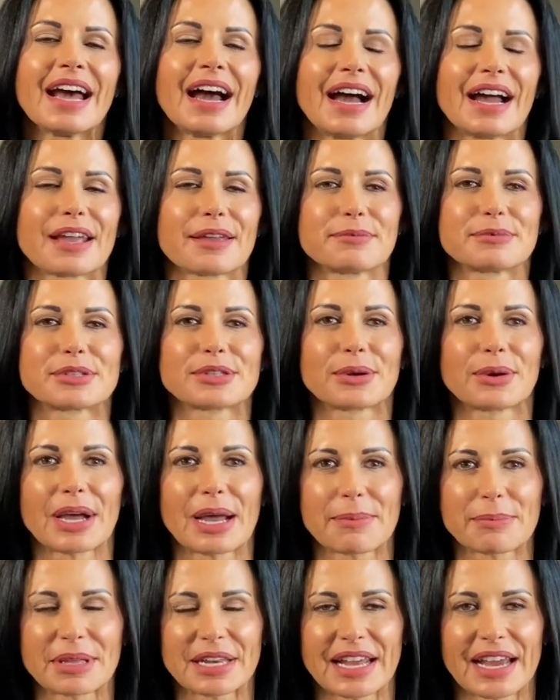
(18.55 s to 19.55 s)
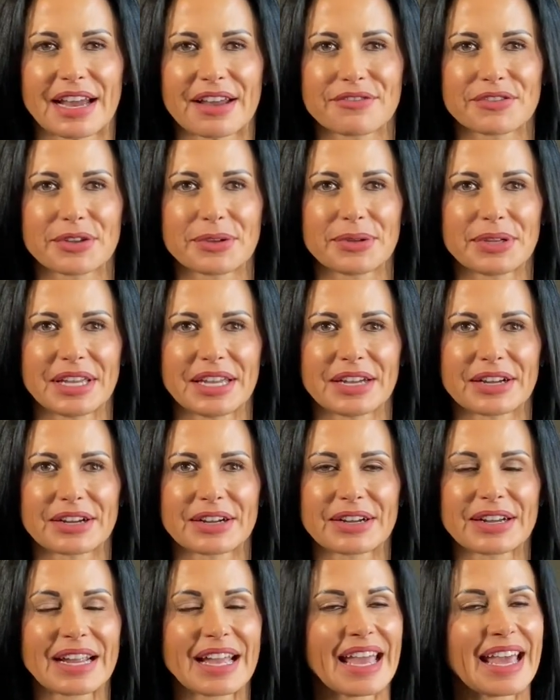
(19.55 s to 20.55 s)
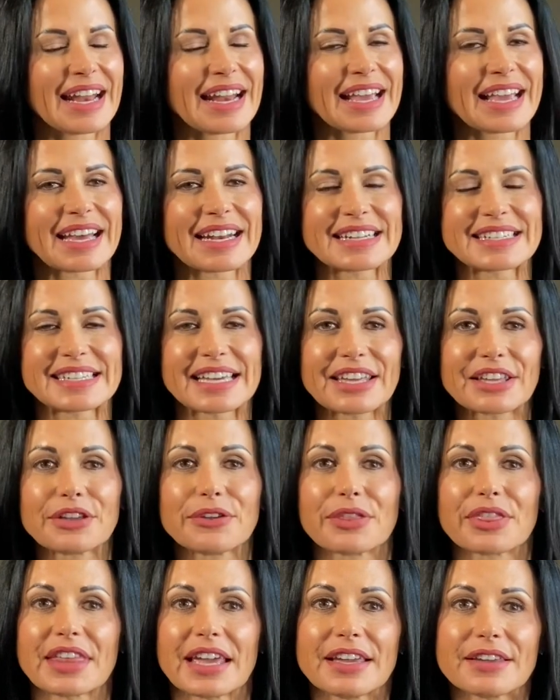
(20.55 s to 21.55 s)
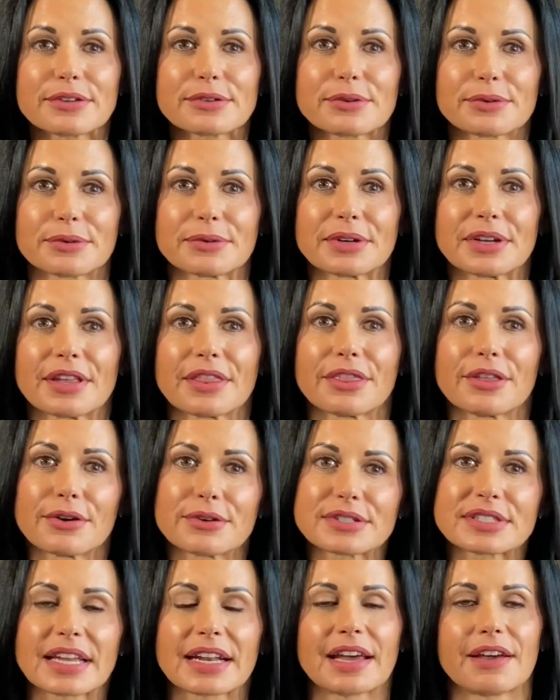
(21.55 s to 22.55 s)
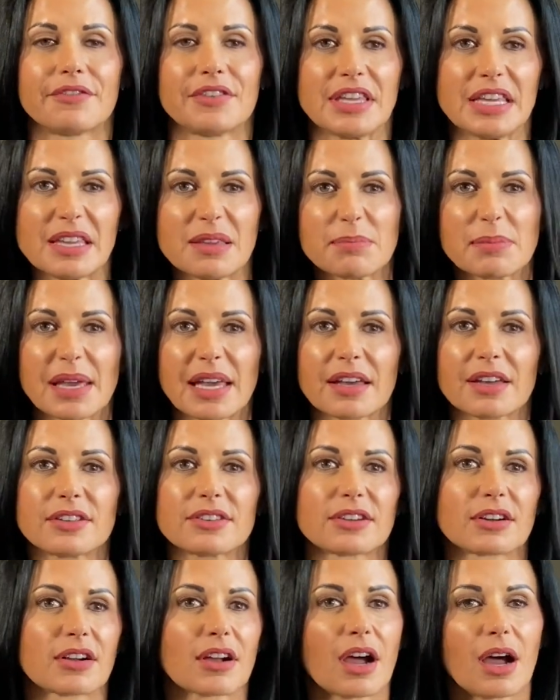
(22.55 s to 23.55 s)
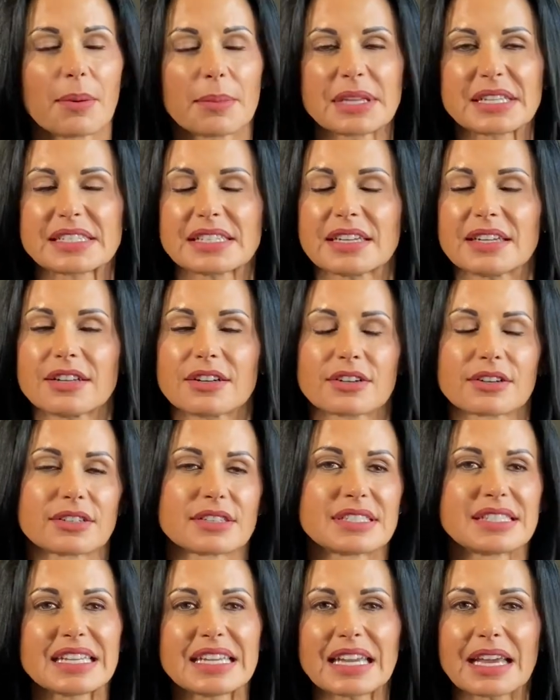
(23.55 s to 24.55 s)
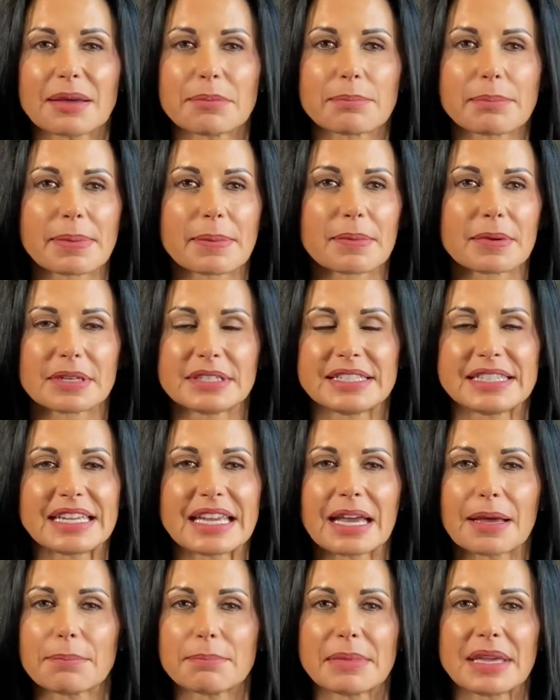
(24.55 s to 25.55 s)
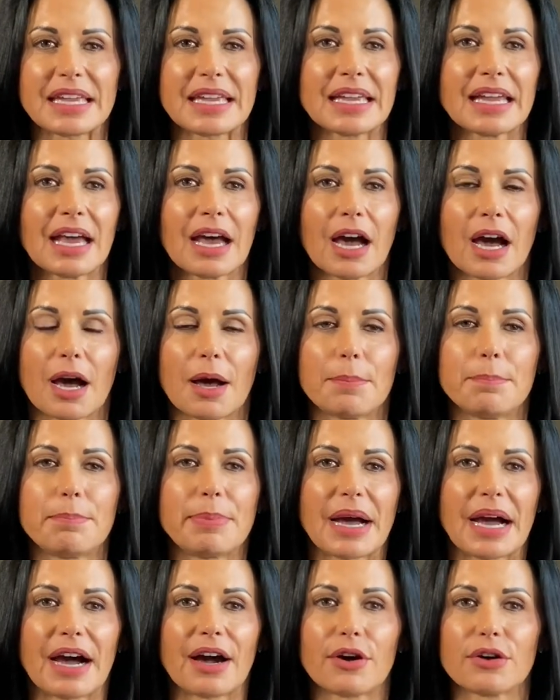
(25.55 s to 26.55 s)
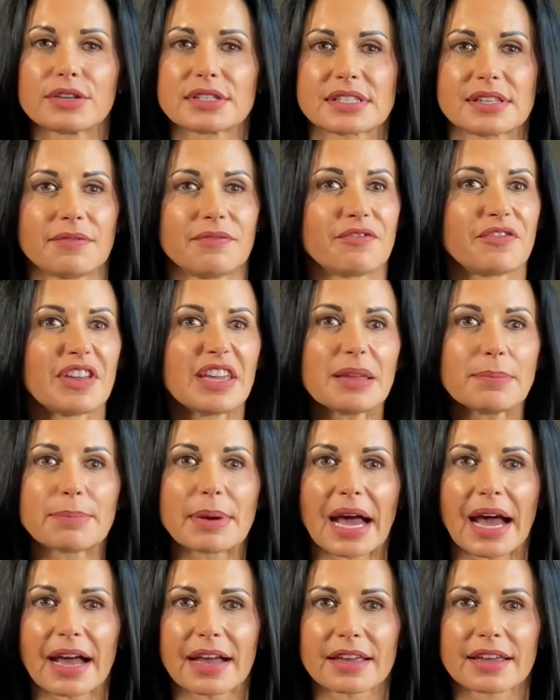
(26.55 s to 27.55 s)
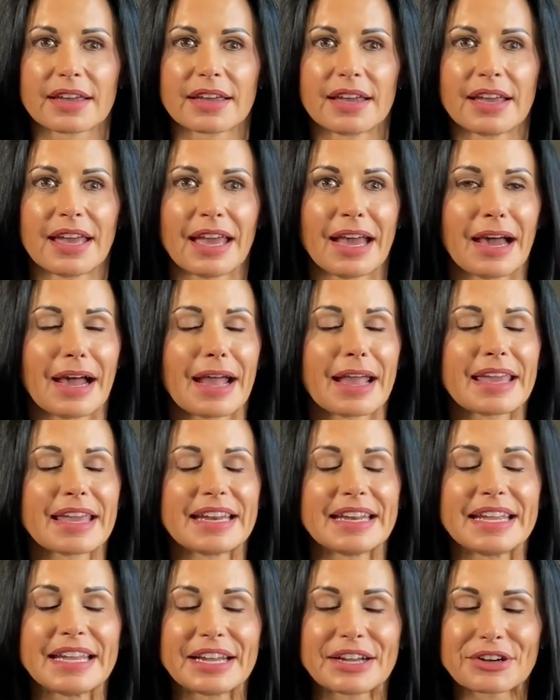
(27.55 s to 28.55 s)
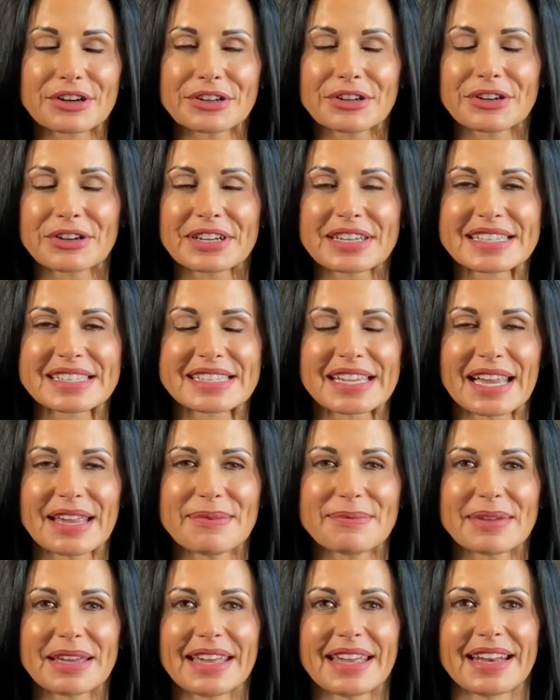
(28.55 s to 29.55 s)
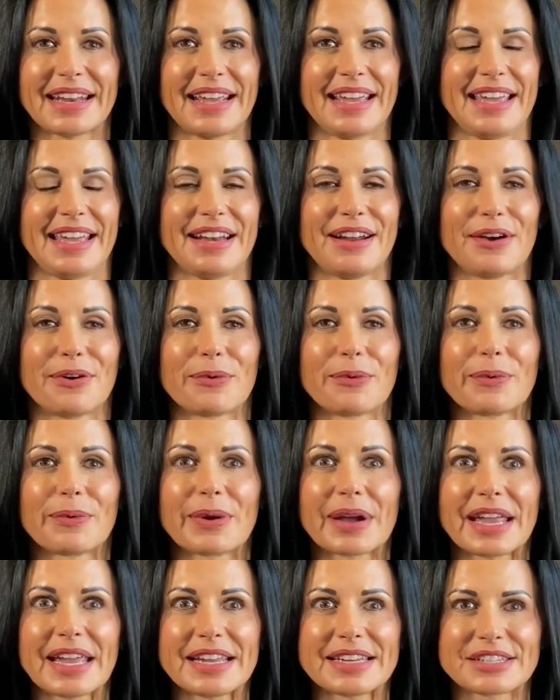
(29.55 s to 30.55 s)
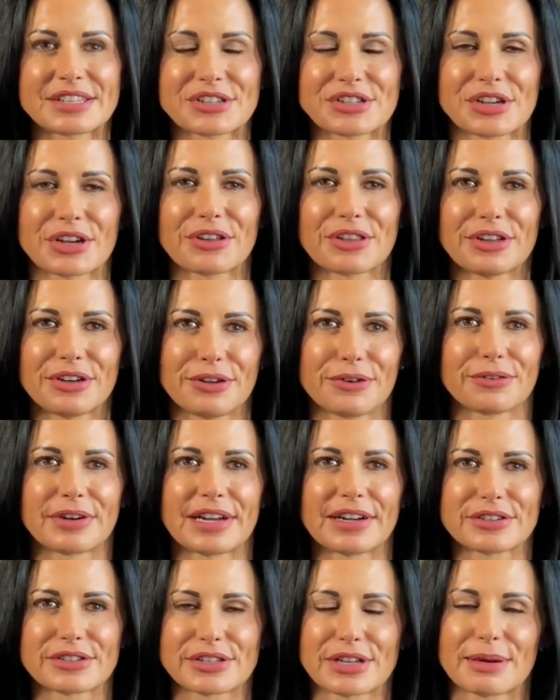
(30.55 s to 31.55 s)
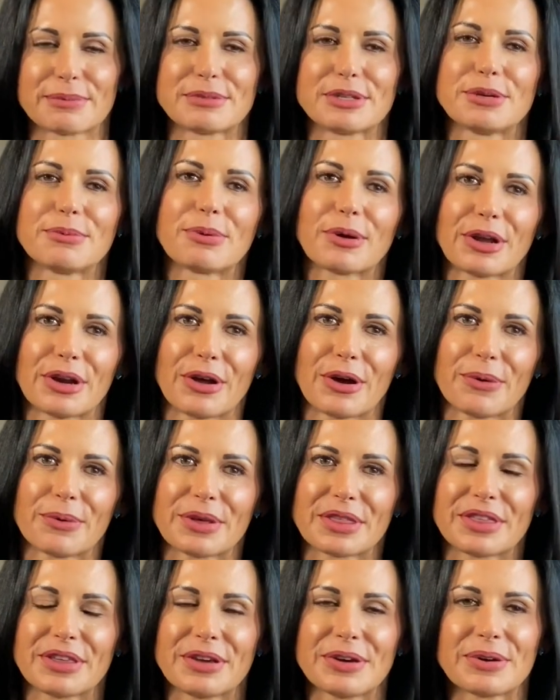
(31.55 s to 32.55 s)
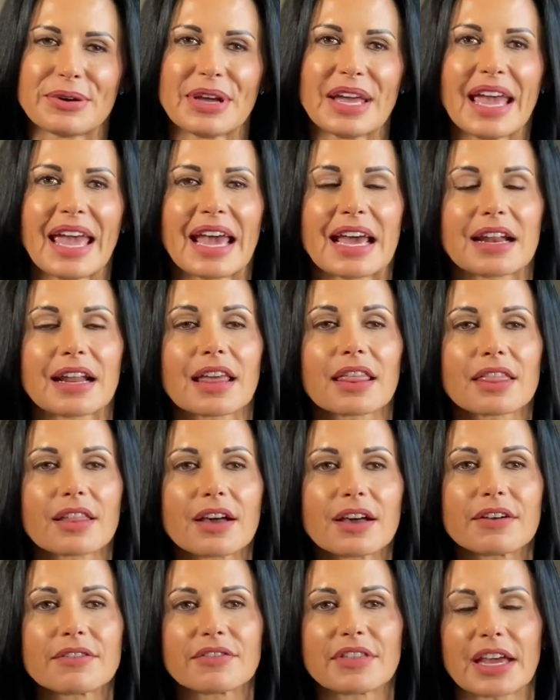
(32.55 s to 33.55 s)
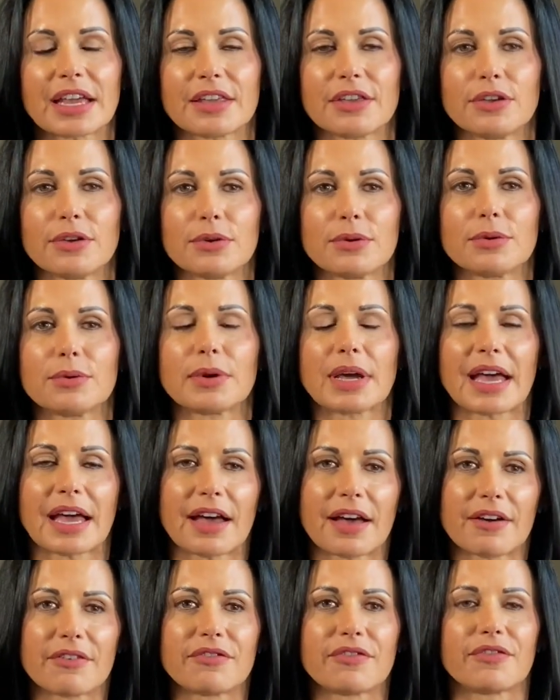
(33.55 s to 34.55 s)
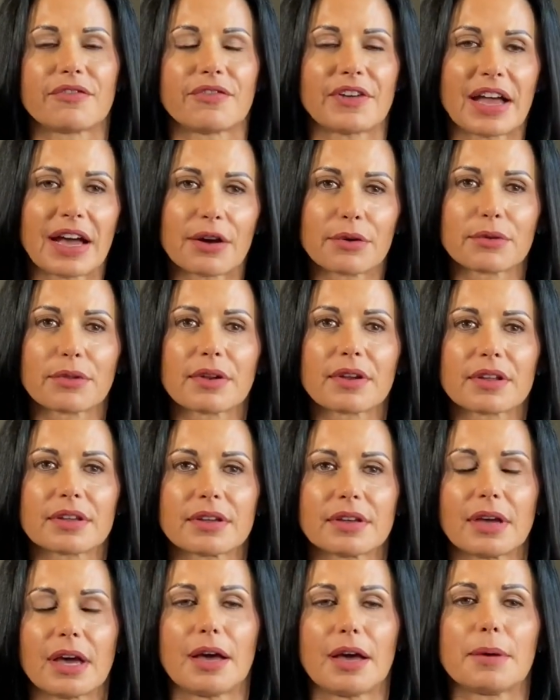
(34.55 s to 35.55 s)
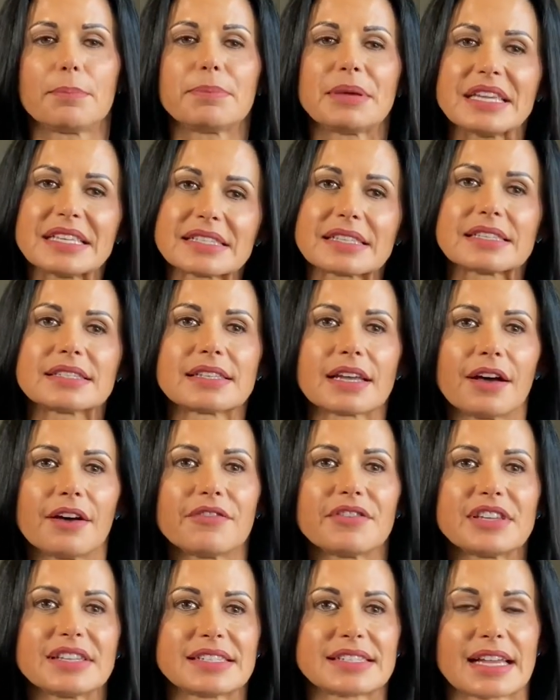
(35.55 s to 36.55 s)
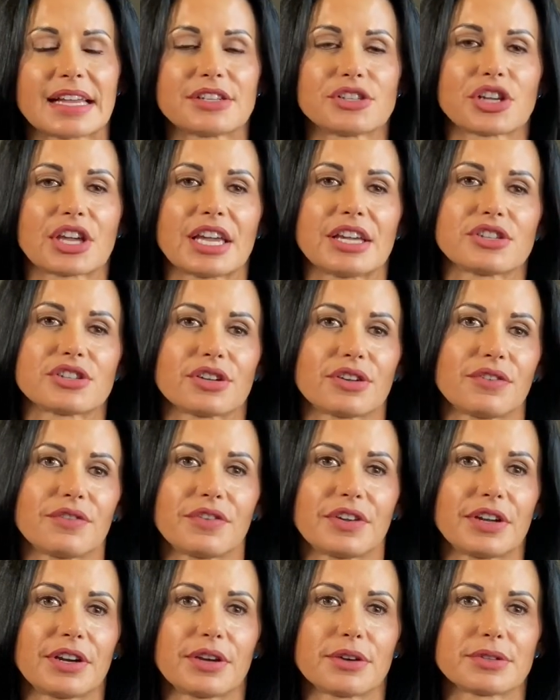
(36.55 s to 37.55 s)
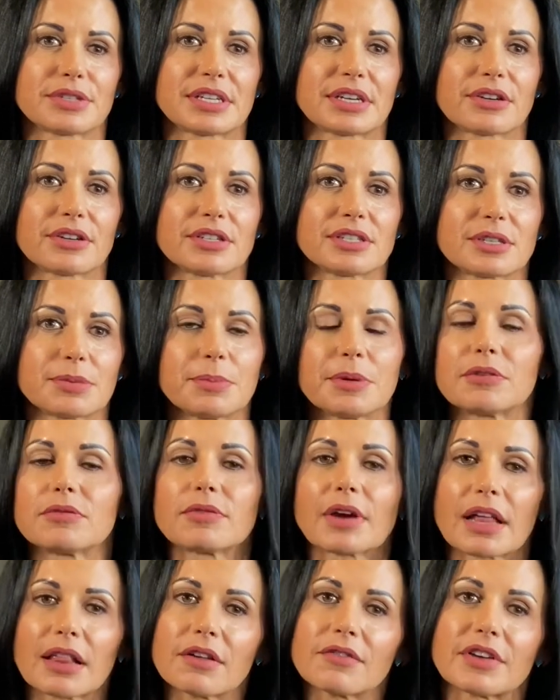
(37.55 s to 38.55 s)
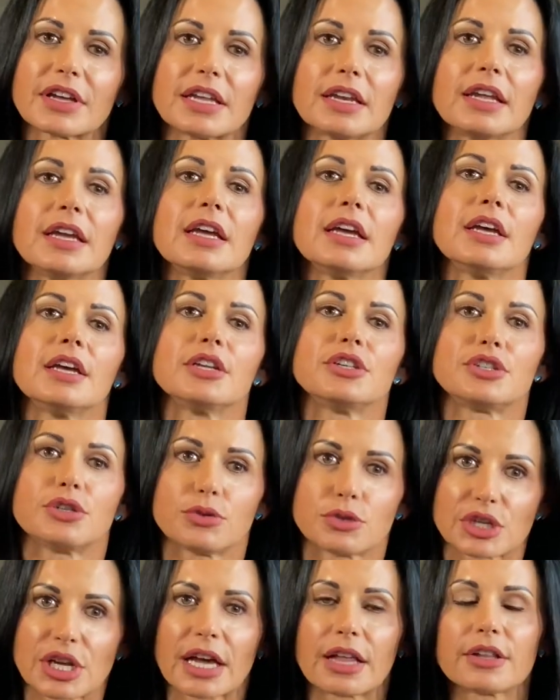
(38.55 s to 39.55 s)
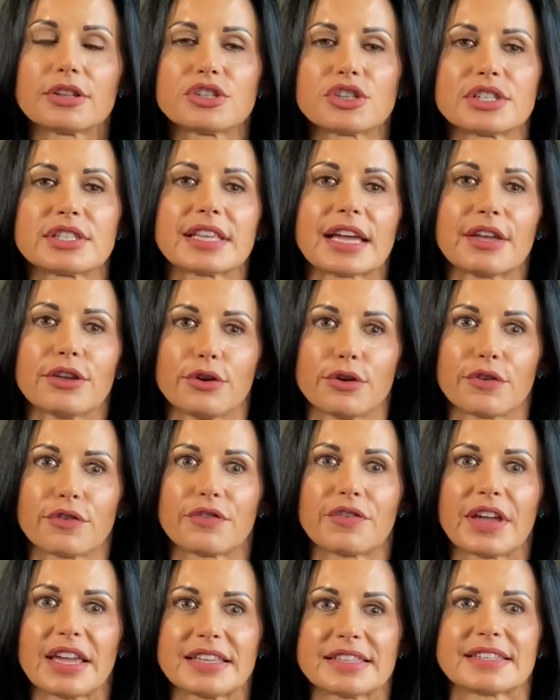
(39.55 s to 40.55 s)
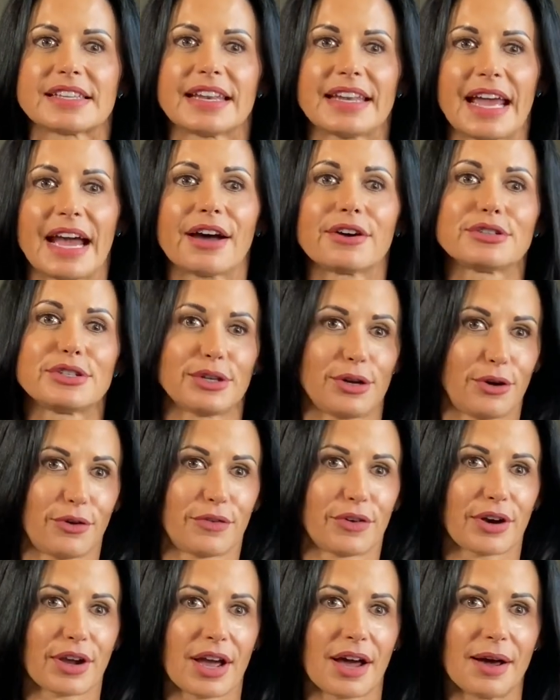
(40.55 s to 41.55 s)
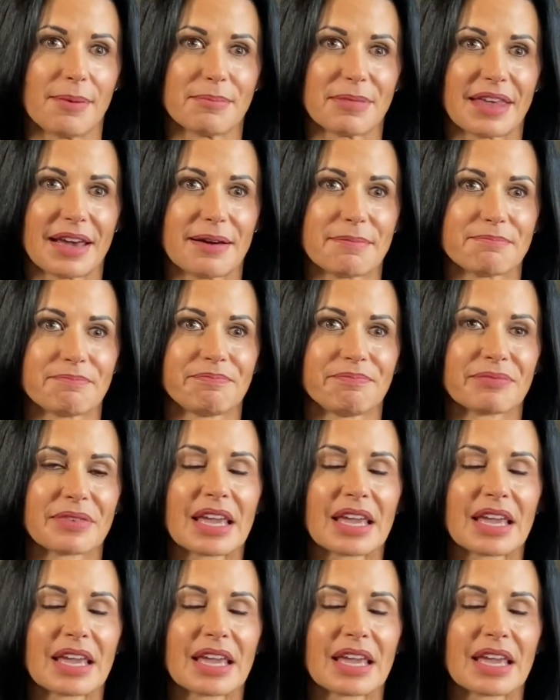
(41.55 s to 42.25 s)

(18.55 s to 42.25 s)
I am so happy to have you here. And I gotta tell you, thank you. Those that have emailed or commented or DM me about some feedback. I can hear your excitement and I cannot wait to share the new ReinerStop 2.0 with you. And I love that you have found pieces of these educational video series to be relevant to challenges that you have faced and how to overcome them.